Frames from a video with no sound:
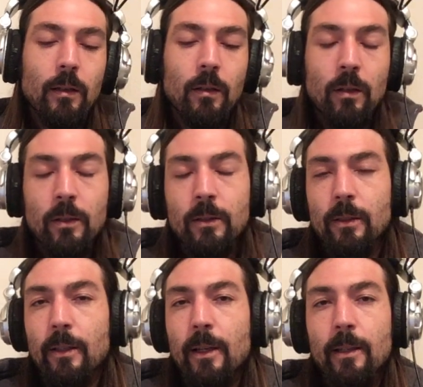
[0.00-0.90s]

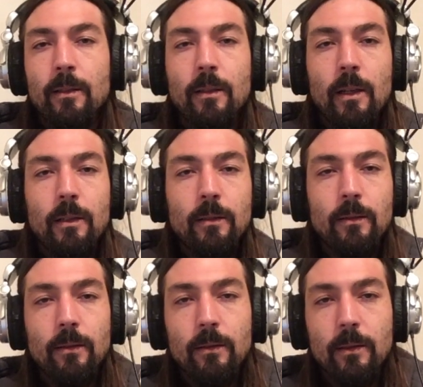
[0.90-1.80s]
honestly, I
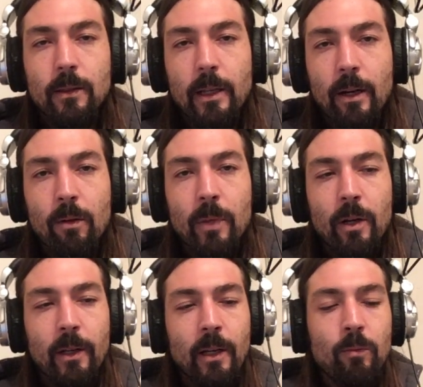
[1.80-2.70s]
care
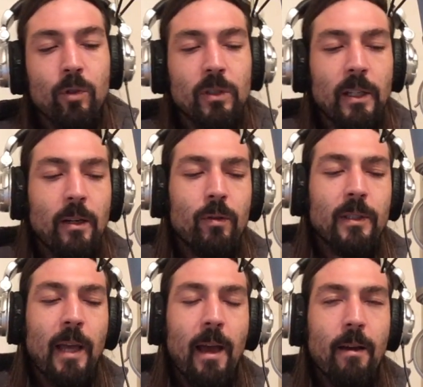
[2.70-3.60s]
about animals. I always
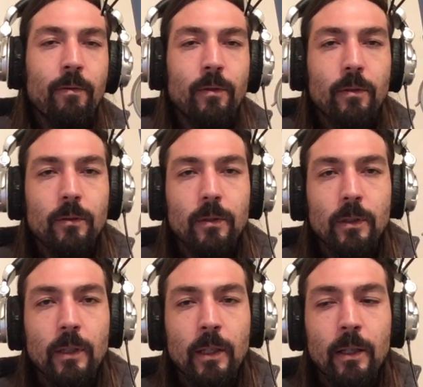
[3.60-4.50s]
have,
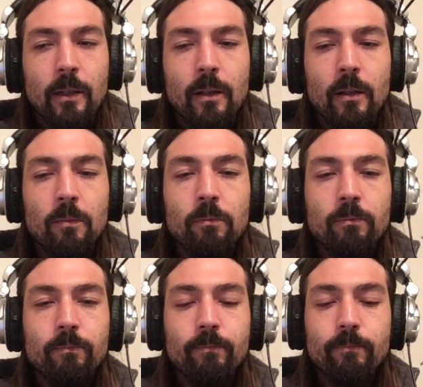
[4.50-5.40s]
and
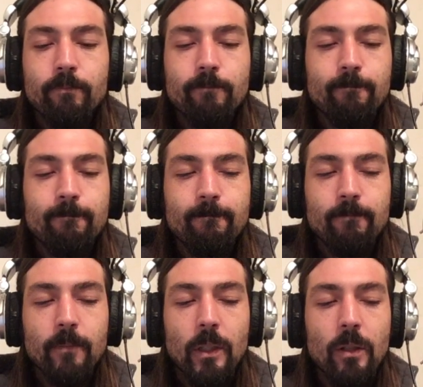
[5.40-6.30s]

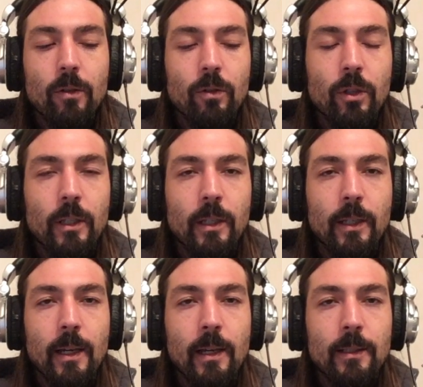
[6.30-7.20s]
looking
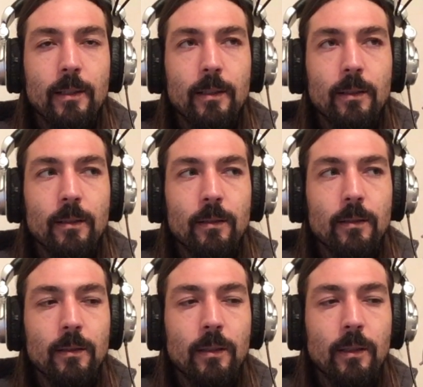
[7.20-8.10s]
at
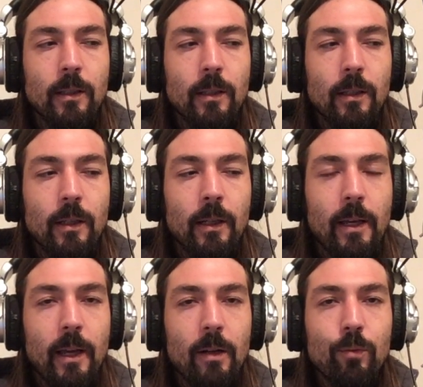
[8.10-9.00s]
an
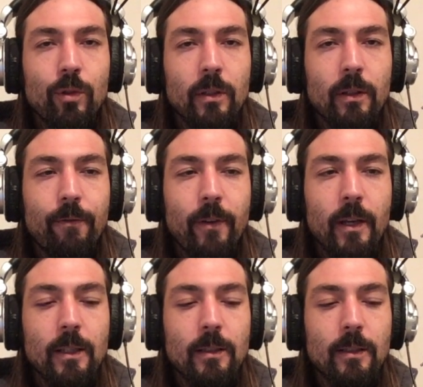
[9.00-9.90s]
animal in the
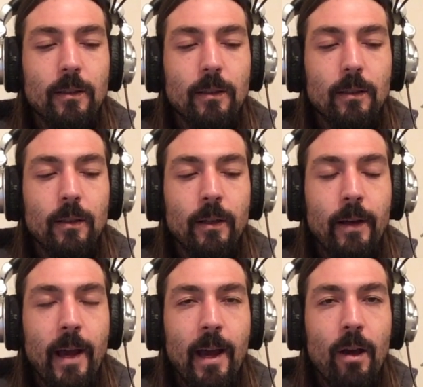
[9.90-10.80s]
face
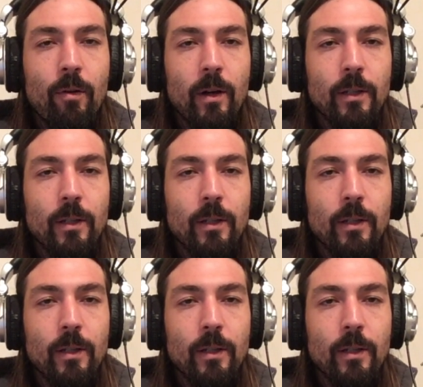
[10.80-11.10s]
now,